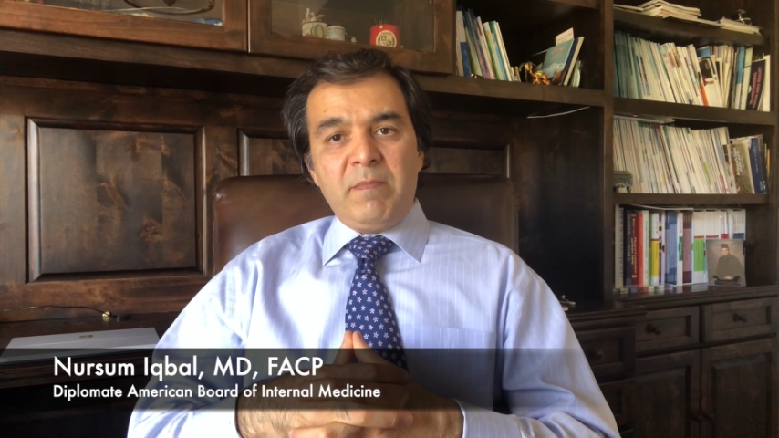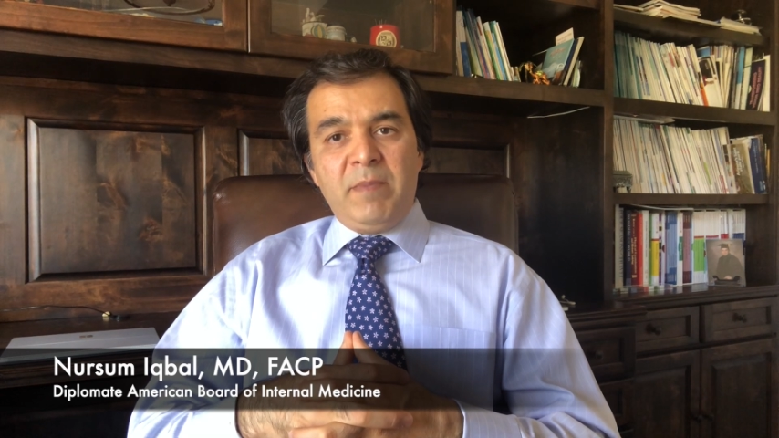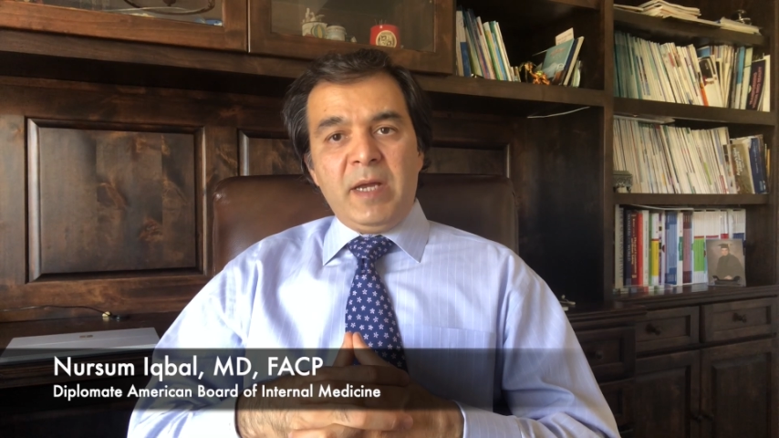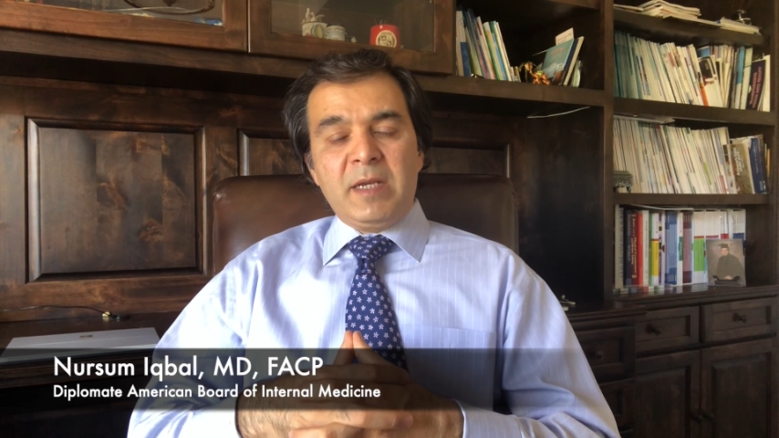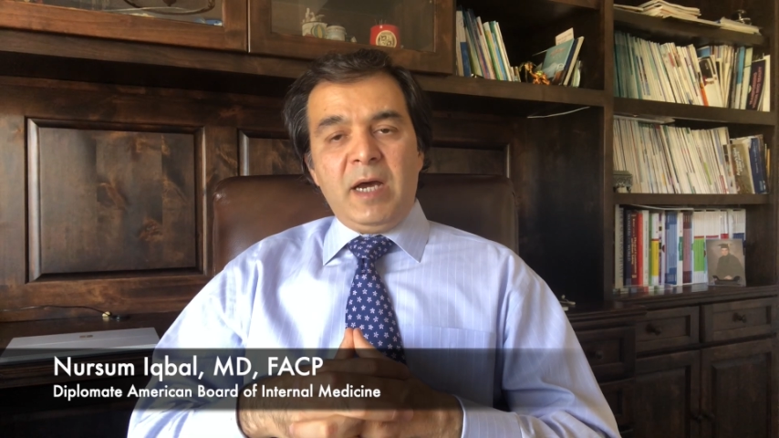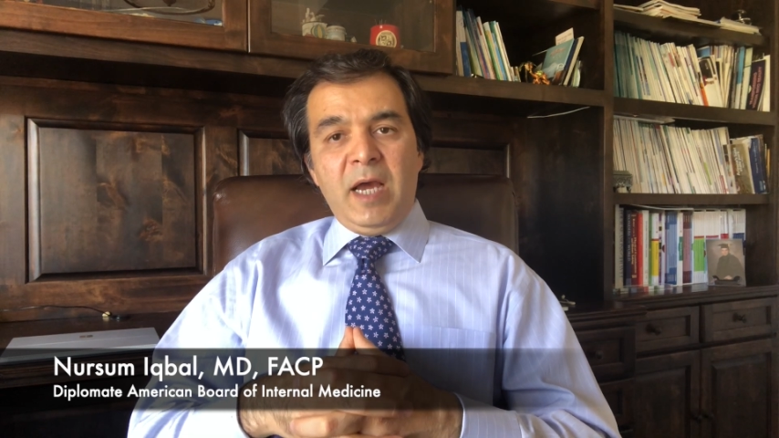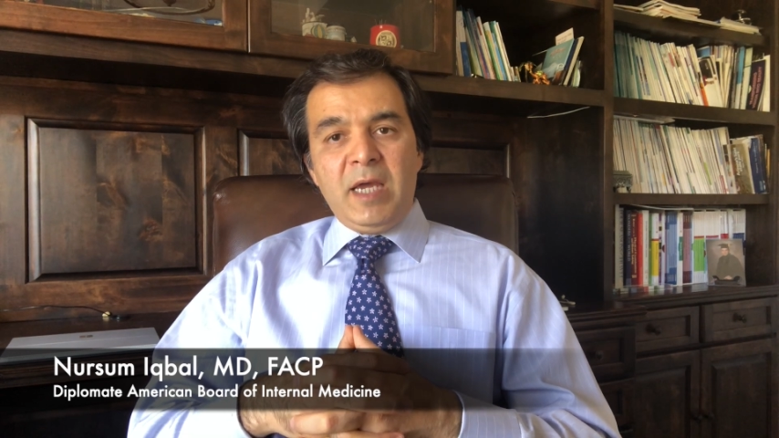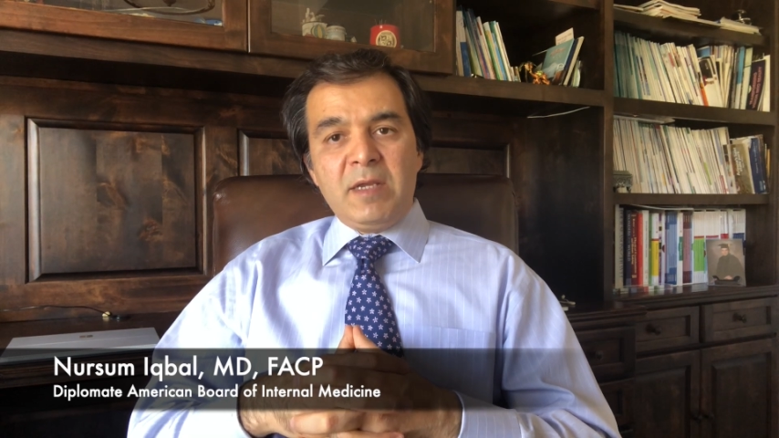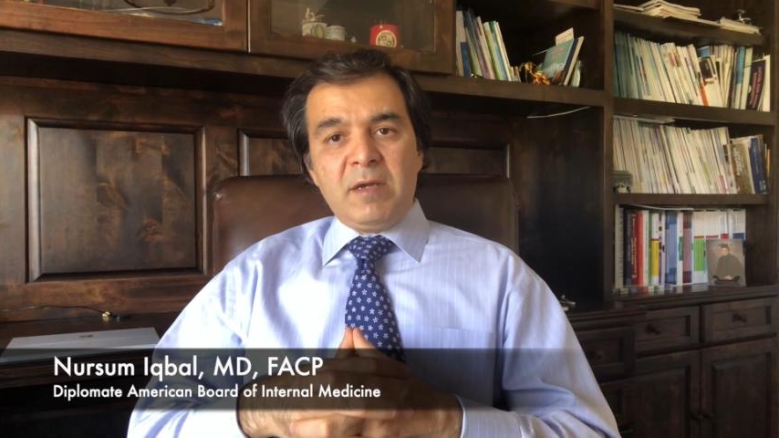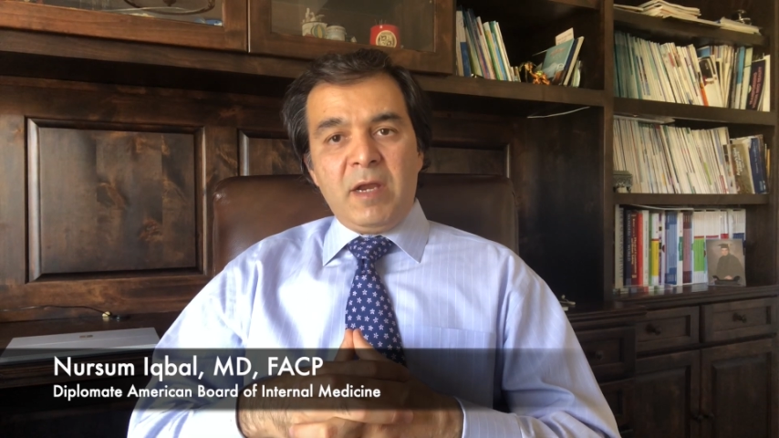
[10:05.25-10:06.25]
but I
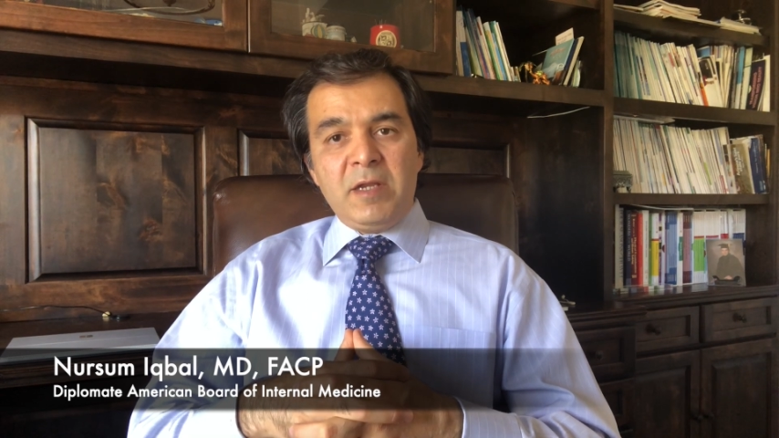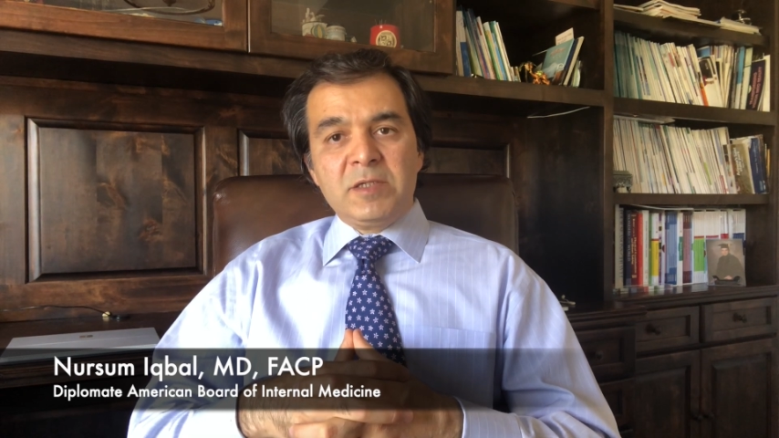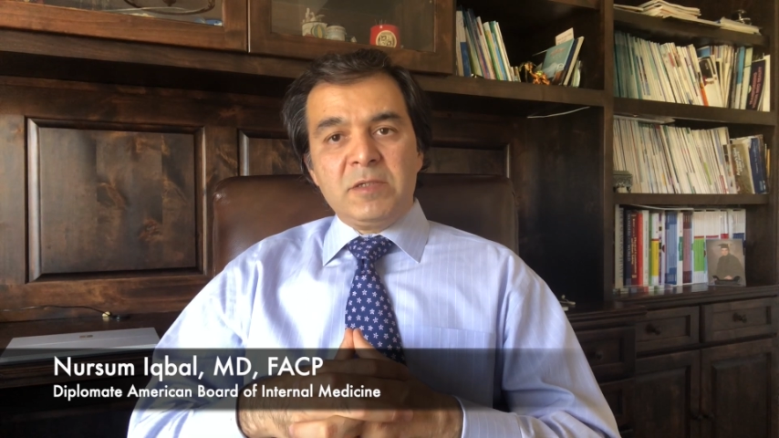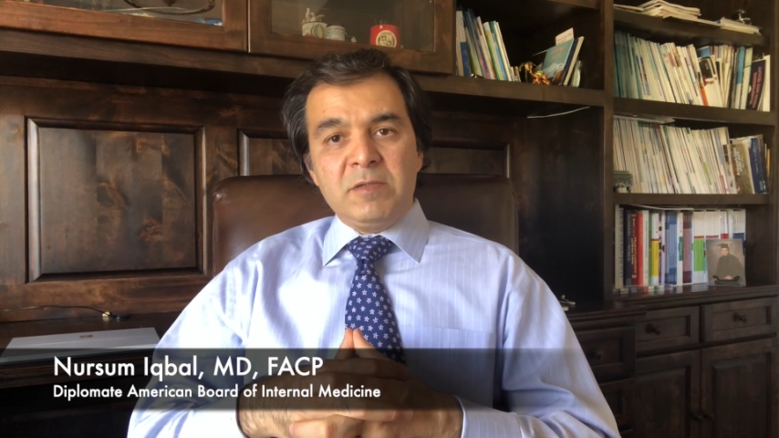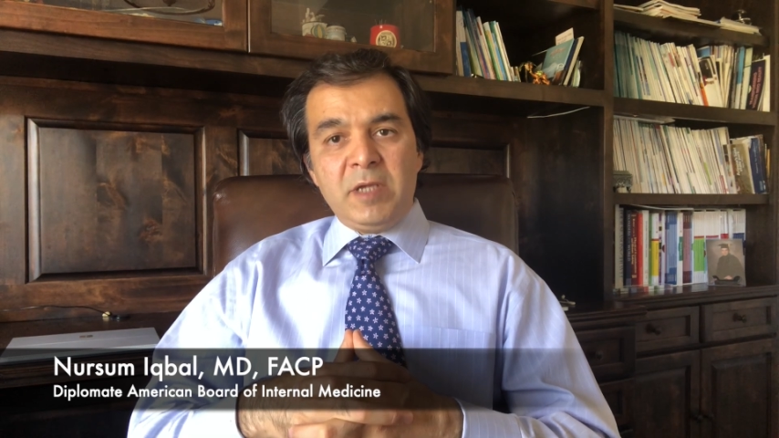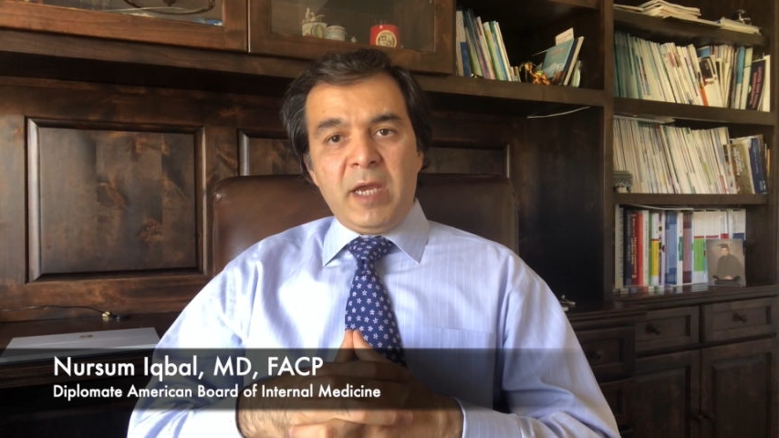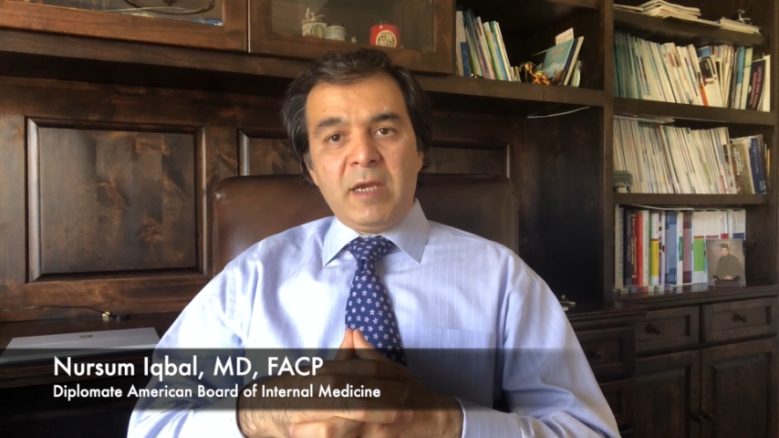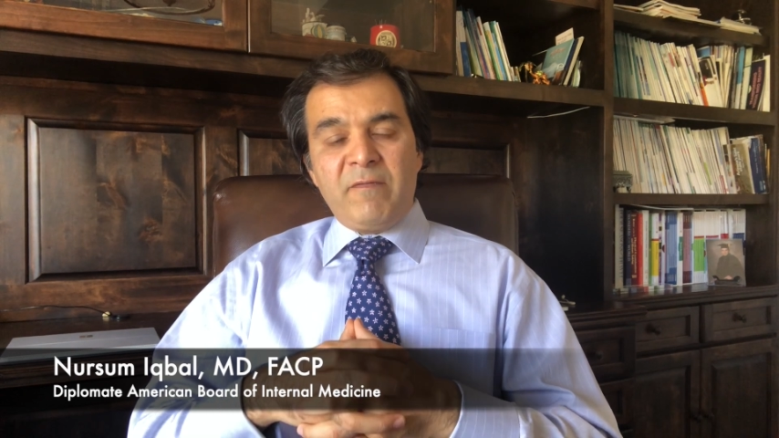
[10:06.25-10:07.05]
encourage to take